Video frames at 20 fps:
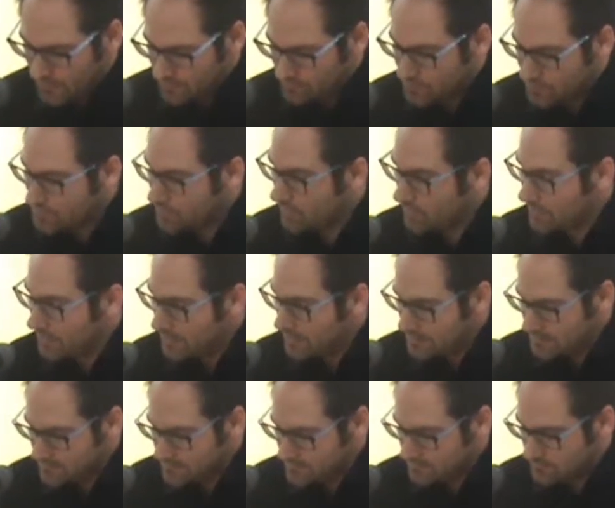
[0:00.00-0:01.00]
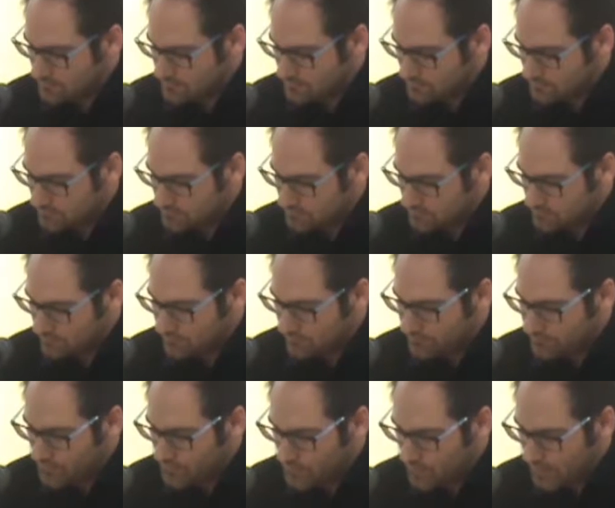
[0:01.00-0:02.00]
It was organized
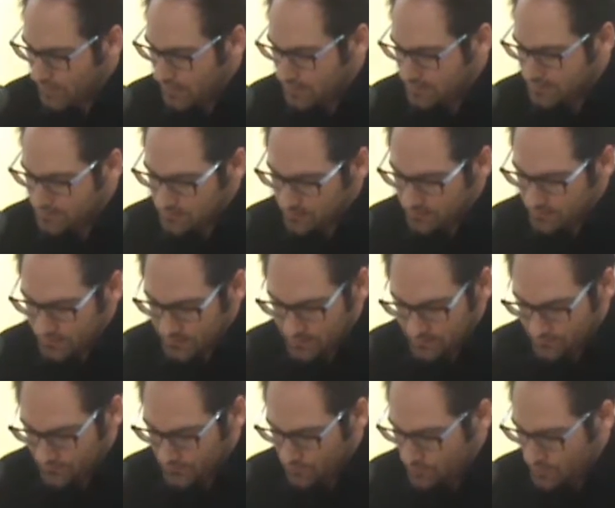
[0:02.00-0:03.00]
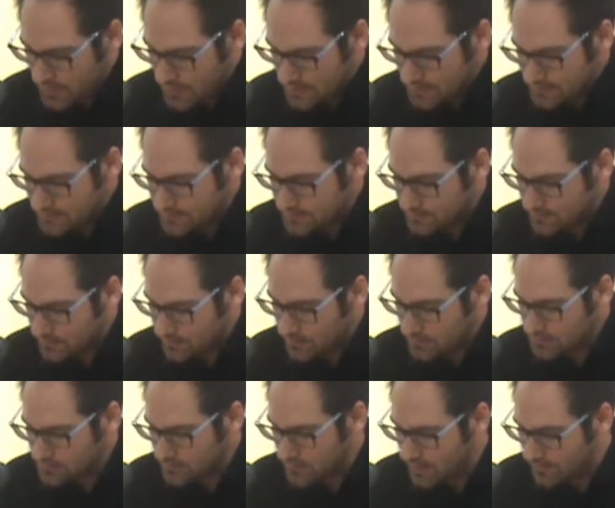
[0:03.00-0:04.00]
a few weeks already, a few months
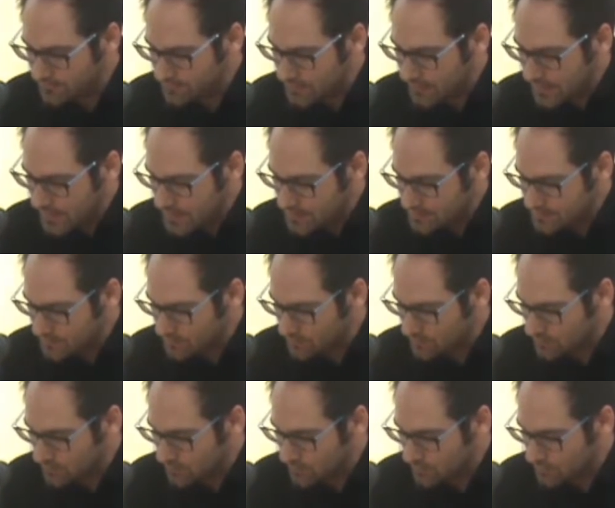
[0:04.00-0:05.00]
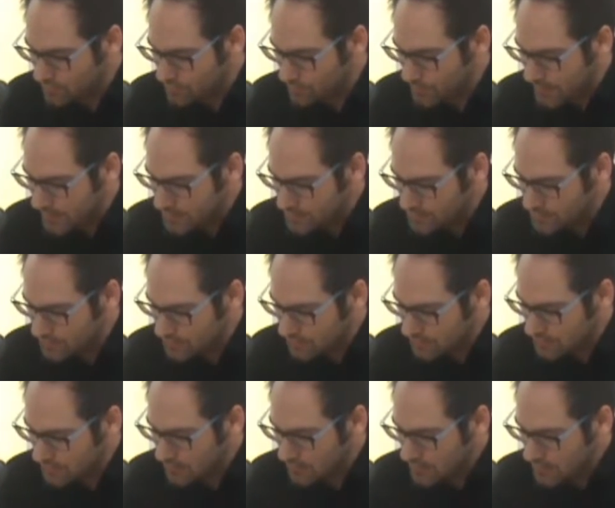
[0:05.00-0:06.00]
also after Nazi
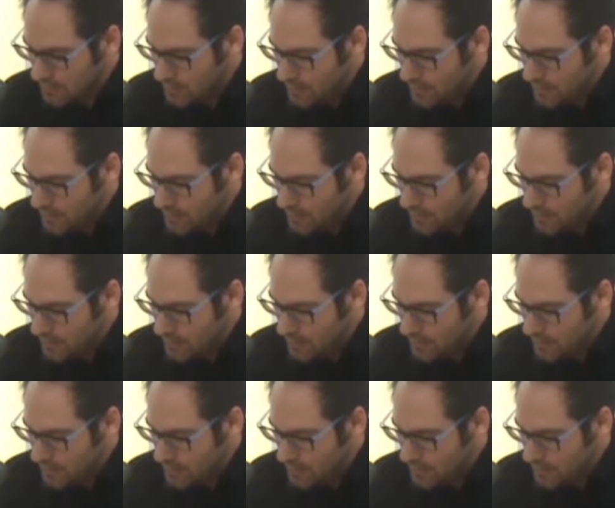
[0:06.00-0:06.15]
occupation,